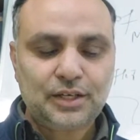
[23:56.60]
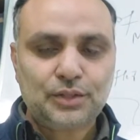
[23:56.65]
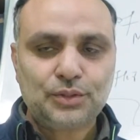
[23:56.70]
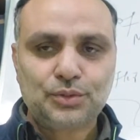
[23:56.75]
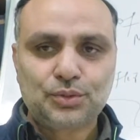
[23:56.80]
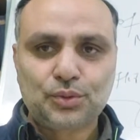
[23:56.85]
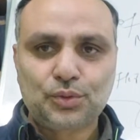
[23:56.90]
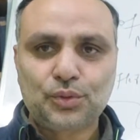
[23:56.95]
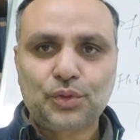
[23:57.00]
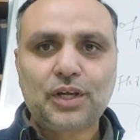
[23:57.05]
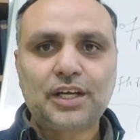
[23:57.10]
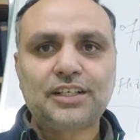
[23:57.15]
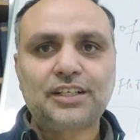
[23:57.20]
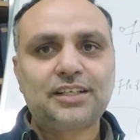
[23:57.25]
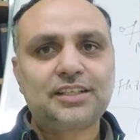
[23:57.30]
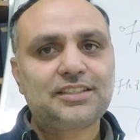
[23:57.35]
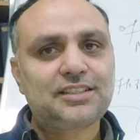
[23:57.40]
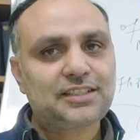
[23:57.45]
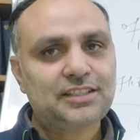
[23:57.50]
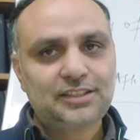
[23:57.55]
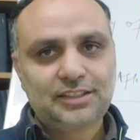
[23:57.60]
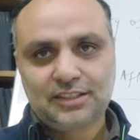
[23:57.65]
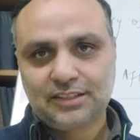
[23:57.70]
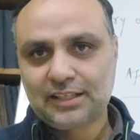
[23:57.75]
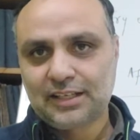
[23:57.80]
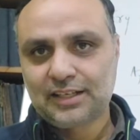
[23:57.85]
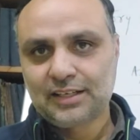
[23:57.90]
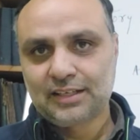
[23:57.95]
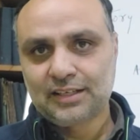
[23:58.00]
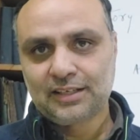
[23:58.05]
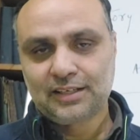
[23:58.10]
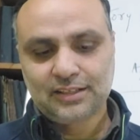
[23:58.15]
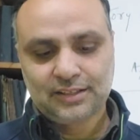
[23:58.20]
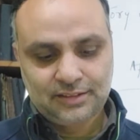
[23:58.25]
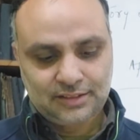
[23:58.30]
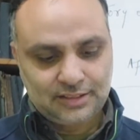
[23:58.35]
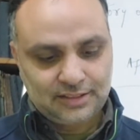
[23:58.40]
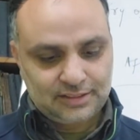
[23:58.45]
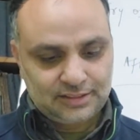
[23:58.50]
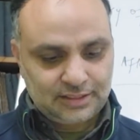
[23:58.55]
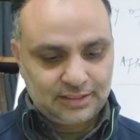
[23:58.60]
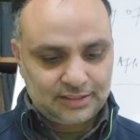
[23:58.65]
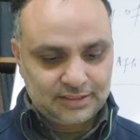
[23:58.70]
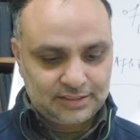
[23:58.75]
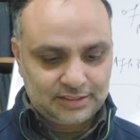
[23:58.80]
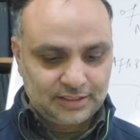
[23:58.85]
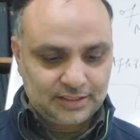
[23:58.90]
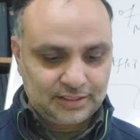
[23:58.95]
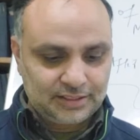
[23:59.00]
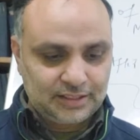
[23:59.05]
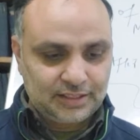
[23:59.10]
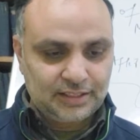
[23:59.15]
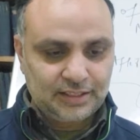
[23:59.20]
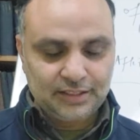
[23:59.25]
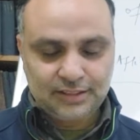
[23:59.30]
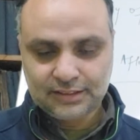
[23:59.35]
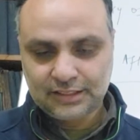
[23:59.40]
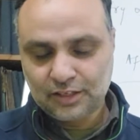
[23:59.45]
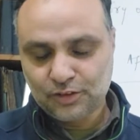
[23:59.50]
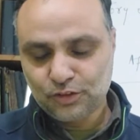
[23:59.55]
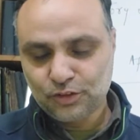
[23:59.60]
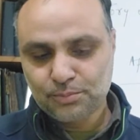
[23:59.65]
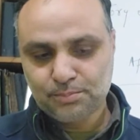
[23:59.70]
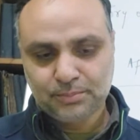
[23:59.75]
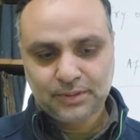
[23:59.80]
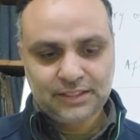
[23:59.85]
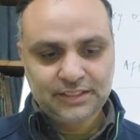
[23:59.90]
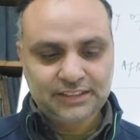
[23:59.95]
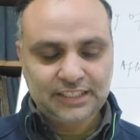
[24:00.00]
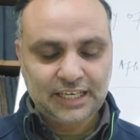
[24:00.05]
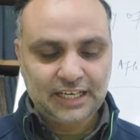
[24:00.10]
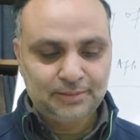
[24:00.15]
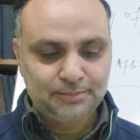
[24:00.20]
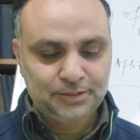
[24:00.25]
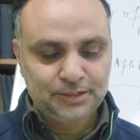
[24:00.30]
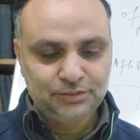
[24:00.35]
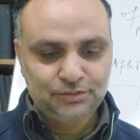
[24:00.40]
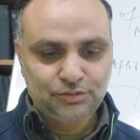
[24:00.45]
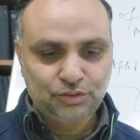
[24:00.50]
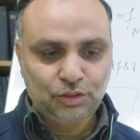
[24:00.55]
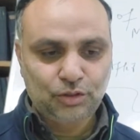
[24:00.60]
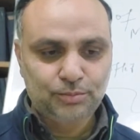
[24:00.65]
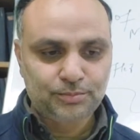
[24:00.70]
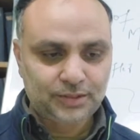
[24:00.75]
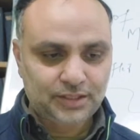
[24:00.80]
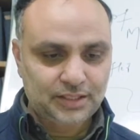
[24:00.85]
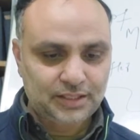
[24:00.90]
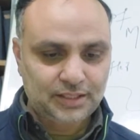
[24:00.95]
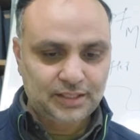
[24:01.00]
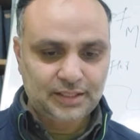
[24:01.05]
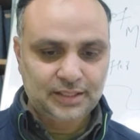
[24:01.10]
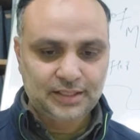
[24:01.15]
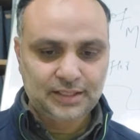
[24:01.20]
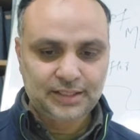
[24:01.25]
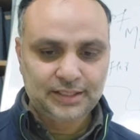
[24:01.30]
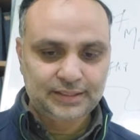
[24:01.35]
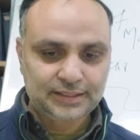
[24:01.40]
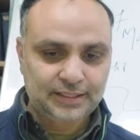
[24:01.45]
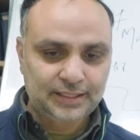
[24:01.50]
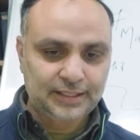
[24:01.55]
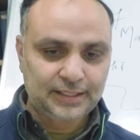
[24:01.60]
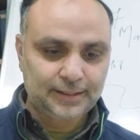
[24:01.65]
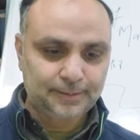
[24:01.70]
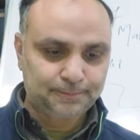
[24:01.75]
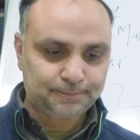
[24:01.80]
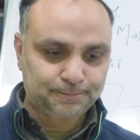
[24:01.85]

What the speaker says: So we can see the things the developments have been from there.